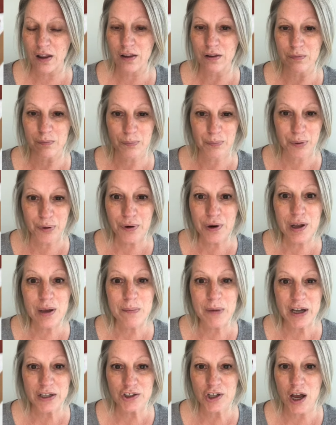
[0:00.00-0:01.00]
pretty
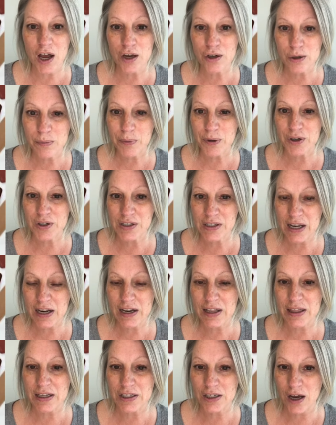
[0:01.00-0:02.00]
much 100%
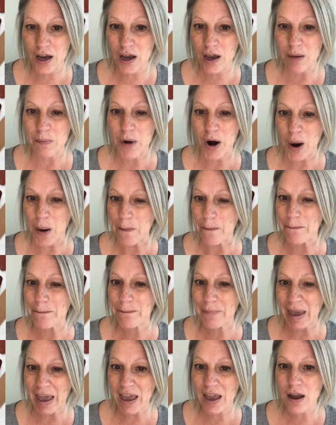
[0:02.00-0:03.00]
of the time are
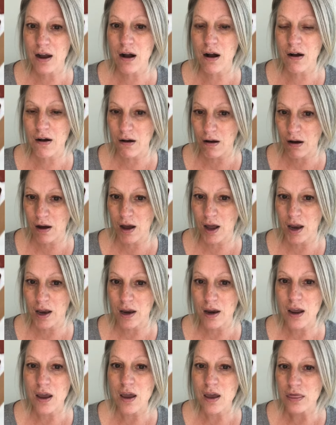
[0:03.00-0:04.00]
bang
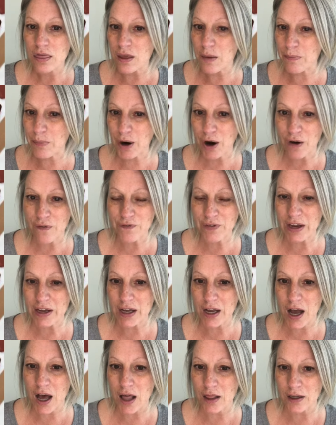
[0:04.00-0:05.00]
on the perfect
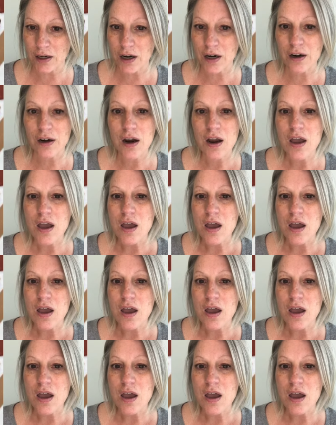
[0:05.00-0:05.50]
color